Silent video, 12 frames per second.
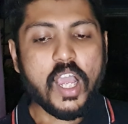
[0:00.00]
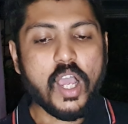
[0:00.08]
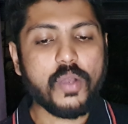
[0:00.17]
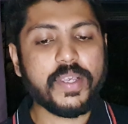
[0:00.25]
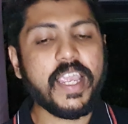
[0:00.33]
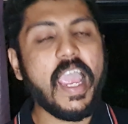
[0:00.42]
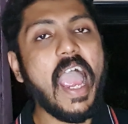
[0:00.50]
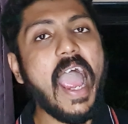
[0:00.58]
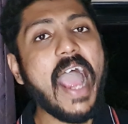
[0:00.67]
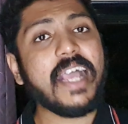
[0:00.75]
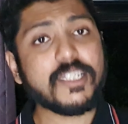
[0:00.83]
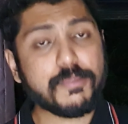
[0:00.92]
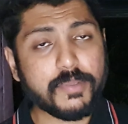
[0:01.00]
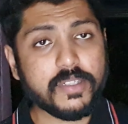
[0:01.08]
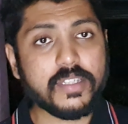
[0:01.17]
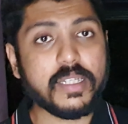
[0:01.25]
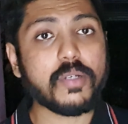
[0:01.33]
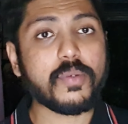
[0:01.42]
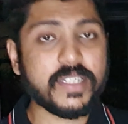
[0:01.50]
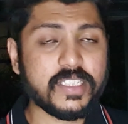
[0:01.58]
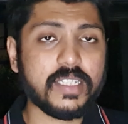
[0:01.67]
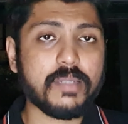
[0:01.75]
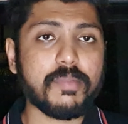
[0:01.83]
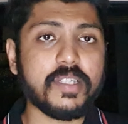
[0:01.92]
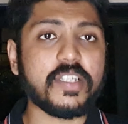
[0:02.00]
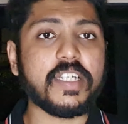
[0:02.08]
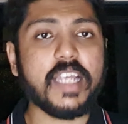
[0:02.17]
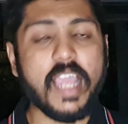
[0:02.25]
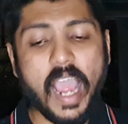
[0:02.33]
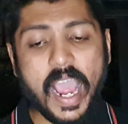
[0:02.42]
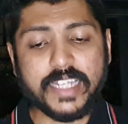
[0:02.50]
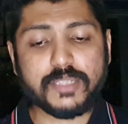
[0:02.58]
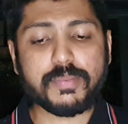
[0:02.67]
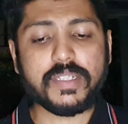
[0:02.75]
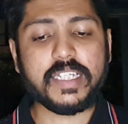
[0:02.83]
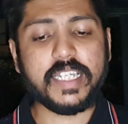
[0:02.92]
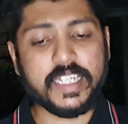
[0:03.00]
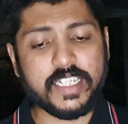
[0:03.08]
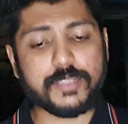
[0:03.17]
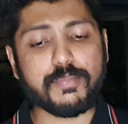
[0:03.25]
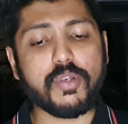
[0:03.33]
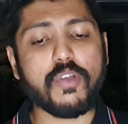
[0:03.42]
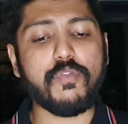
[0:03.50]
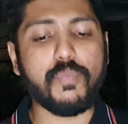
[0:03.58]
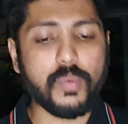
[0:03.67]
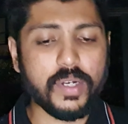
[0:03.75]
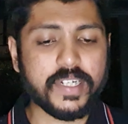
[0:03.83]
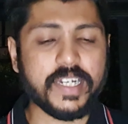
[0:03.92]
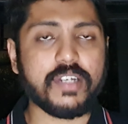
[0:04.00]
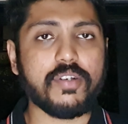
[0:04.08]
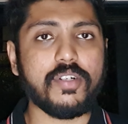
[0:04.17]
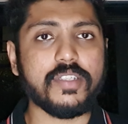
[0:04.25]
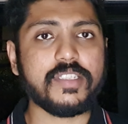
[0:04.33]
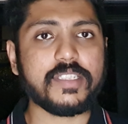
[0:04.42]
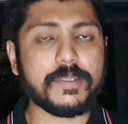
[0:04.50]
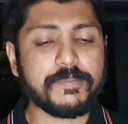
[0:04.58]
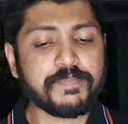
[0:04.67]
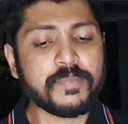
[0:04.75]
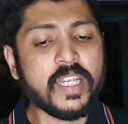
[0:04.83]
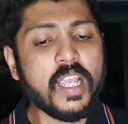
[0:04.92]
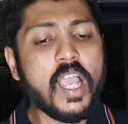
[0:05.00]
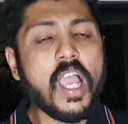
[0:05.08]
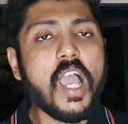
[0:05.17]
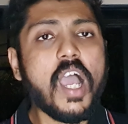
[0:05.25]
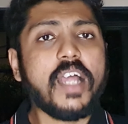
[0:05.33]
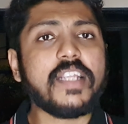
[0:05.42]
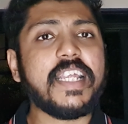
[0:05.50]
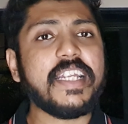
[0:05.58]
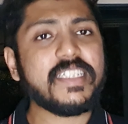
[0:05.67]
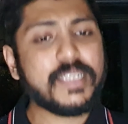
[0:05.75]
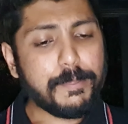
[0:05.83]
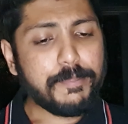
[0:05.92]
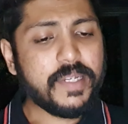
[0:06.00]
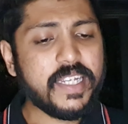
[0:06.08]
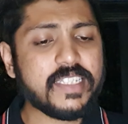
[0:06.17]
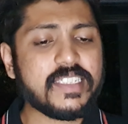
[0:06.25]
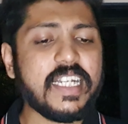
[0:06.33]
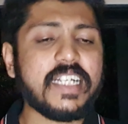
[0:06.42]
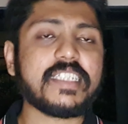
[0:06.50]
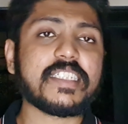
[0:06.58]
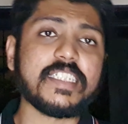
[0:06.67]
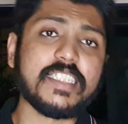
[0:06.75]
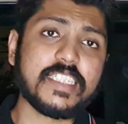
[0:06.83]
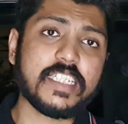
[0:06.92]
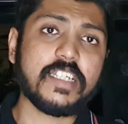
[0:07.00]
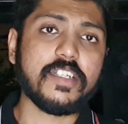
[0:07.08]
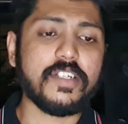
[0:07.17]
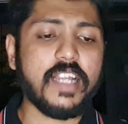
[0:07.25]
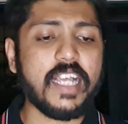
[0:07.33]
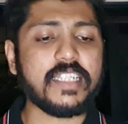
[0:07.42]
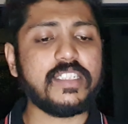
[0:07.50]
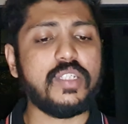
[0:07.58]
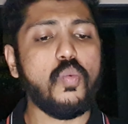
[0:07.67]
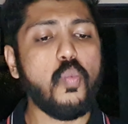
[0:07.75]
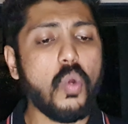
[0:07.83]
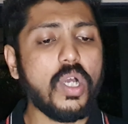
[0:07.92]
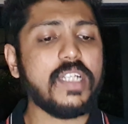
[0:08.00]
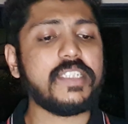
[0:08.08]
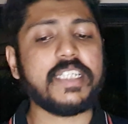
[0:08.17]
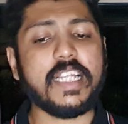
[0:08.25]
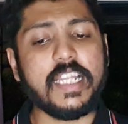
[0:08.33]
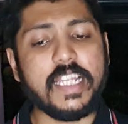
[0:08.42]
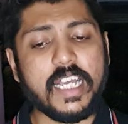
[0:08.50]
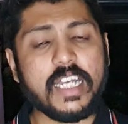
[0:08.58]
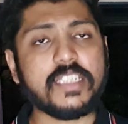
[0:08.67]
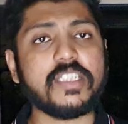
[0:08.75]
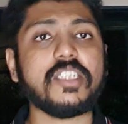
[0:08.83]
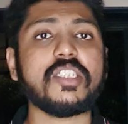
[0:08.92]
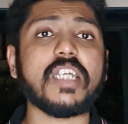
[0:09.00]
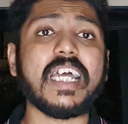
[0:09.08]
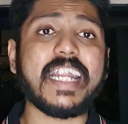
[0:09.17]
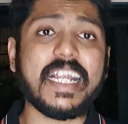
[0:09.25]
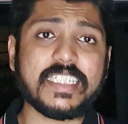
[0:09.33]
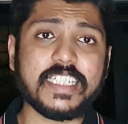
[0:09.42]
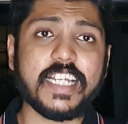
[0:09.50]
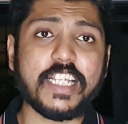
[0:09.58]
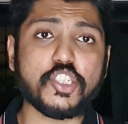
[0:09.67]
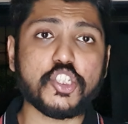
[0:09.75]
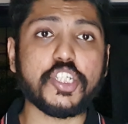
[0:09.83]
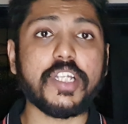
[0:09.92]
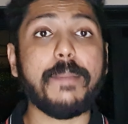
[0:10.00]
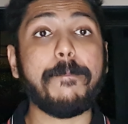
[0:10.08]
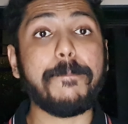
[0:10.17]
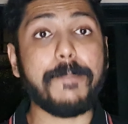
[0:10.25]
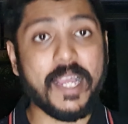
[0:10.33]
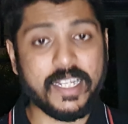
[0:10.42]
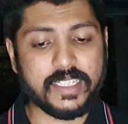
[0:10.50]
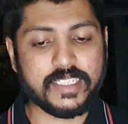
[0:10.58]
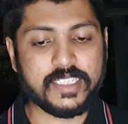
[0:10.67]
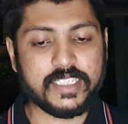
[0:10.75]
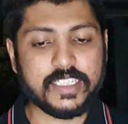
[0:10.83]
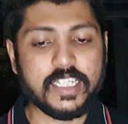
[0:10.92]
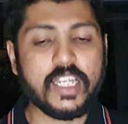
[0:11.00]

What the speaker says: Okay, as per question number 3, as per the Guinness Book of World Records, there is a place that is considered as the world's largest residential palace.